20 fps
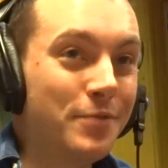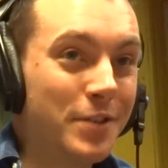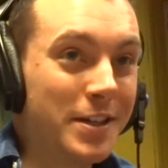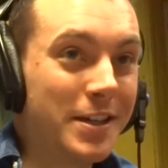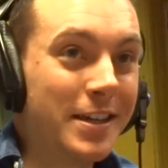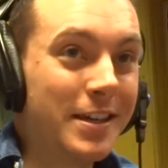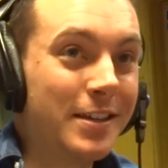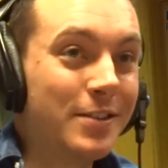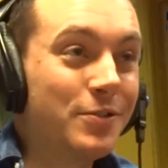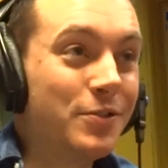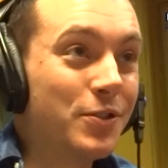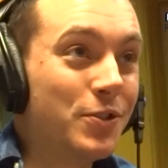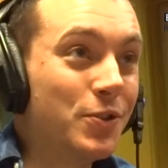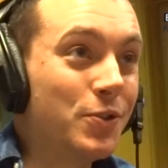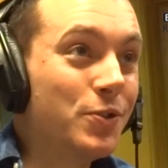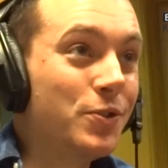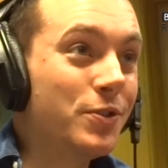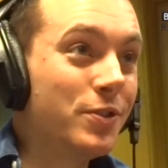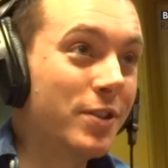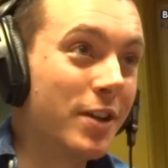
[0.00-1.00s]
Ricky
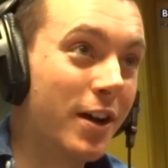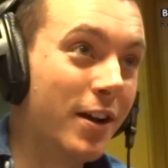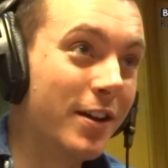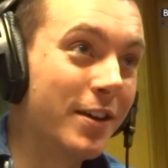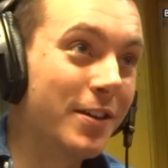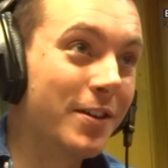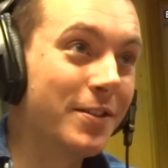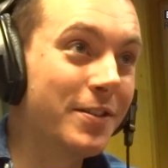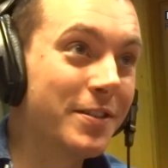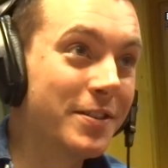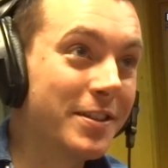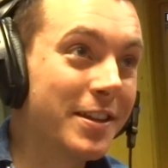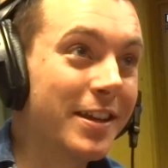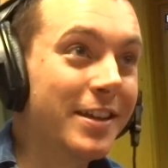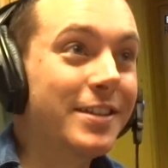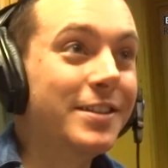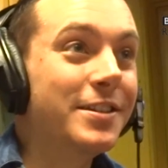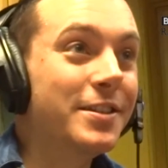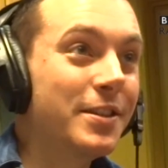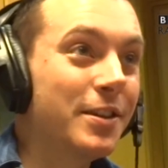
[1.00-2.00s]
introduced Charlie on the
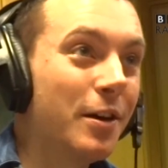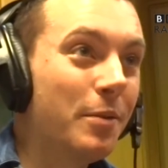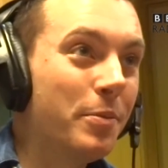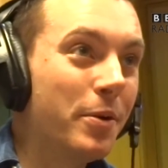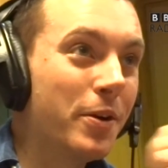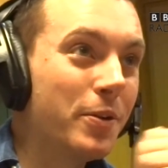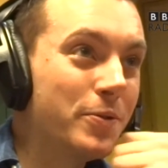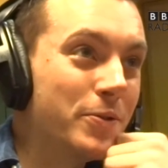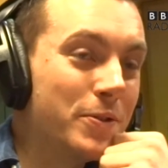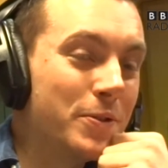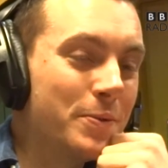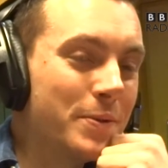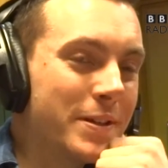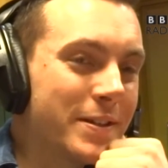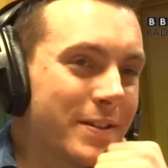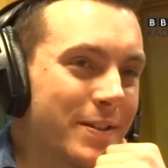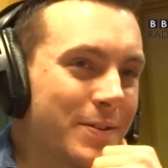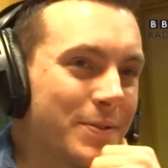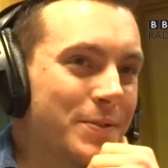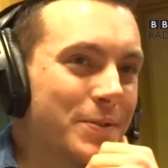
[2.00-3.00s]
stage in the Opera House 2
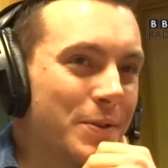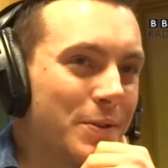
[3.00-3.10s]
weeks ago,